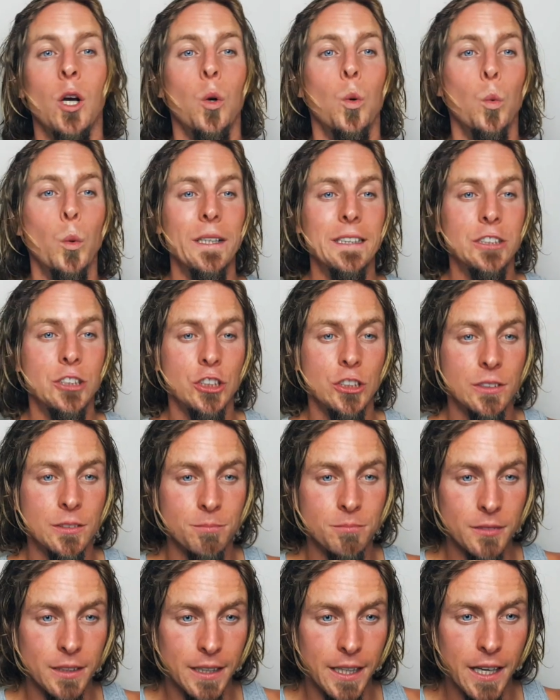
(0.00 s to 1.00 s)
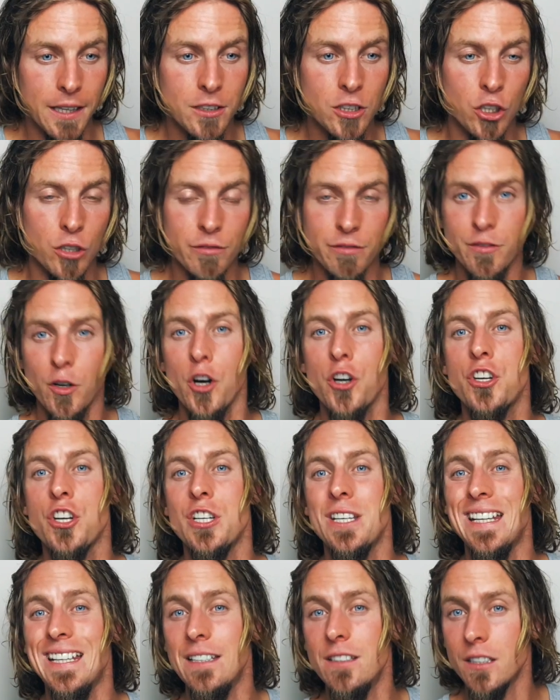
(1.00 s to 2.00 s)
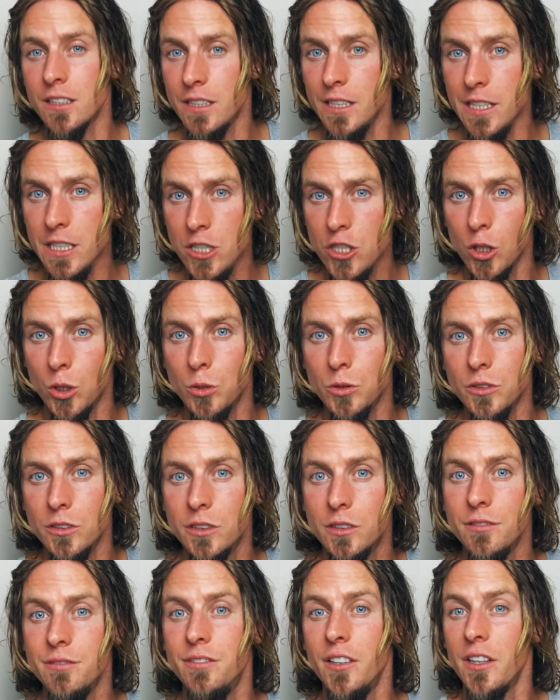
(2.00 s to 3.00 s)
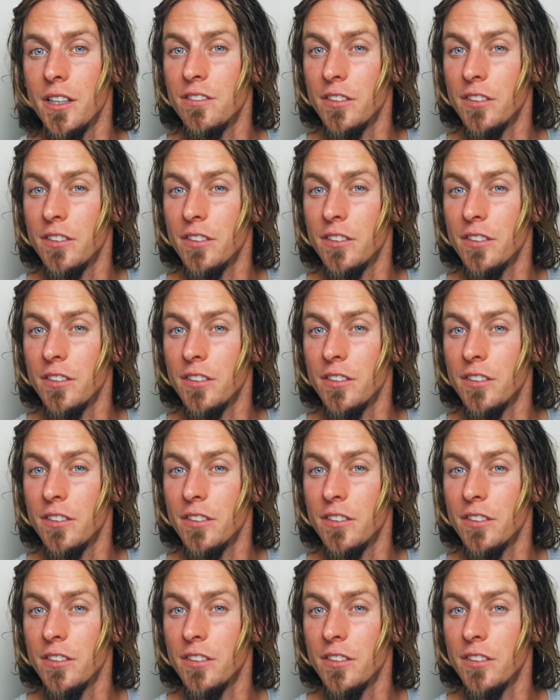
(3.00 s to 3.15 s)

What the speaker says: which get converted into ketones very,